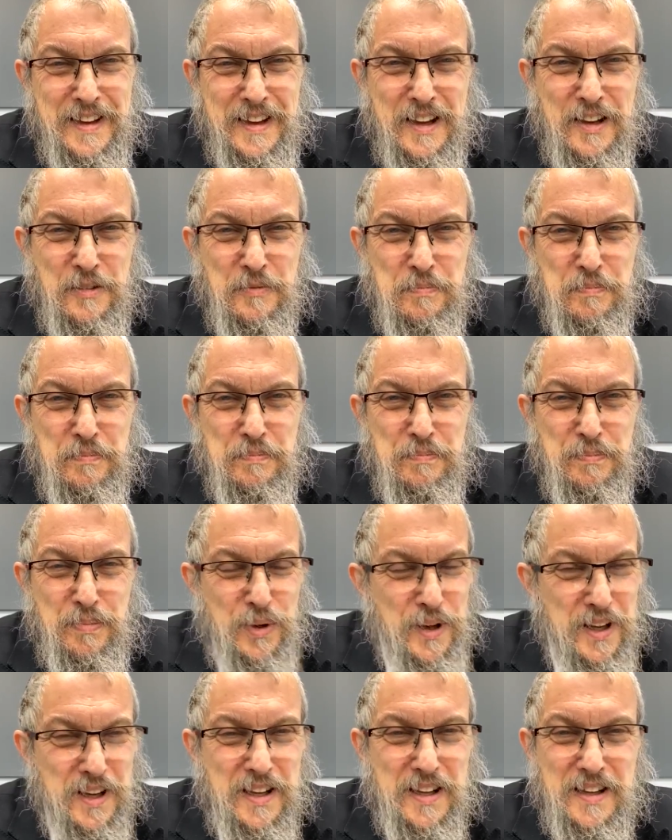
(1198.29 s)
and
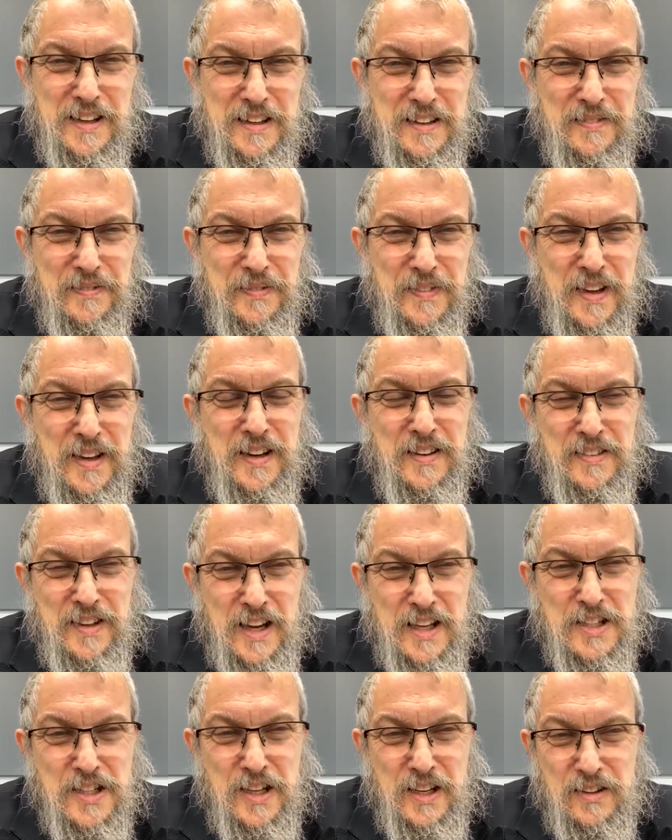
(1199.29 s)
bringing it and
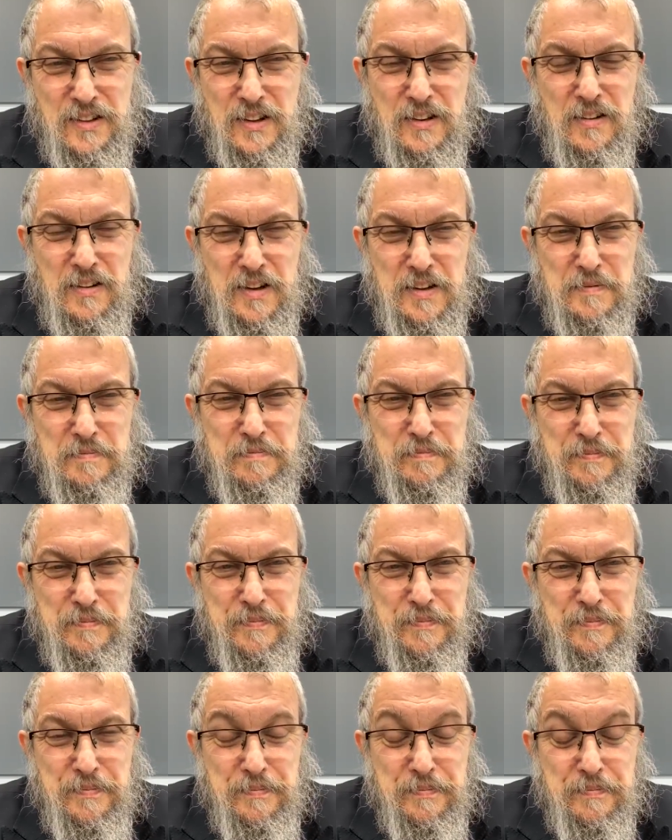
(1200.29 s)
attaching it to God.
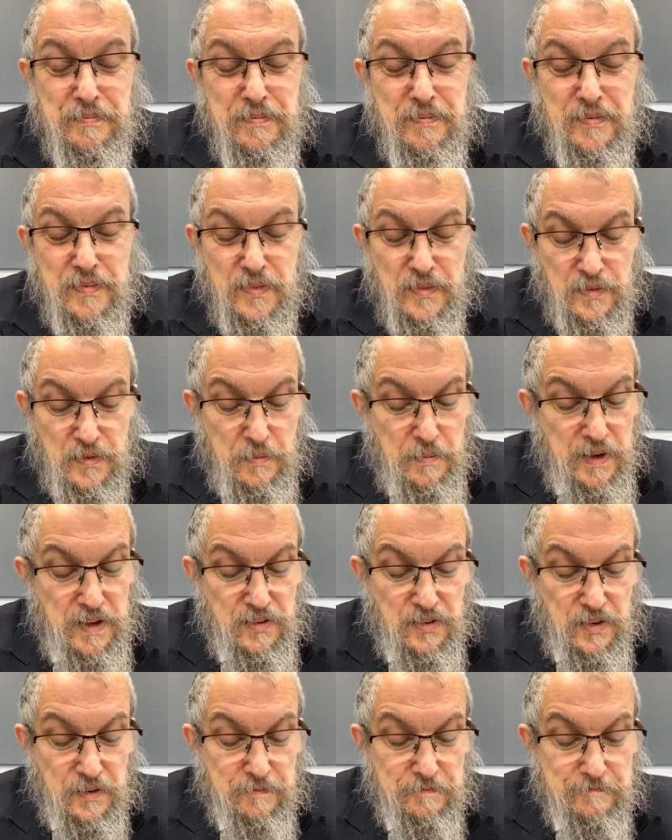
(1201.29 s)

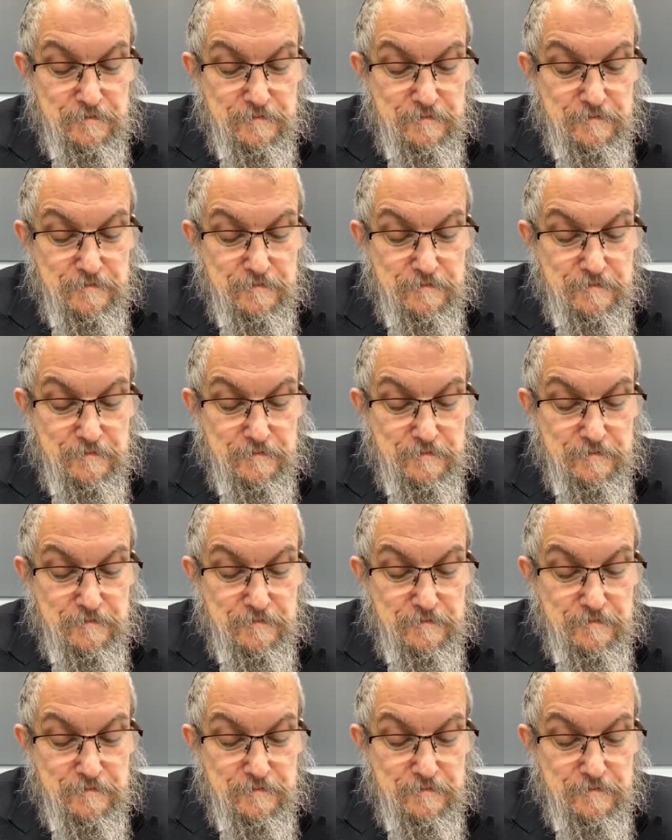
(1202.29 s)
Amazing.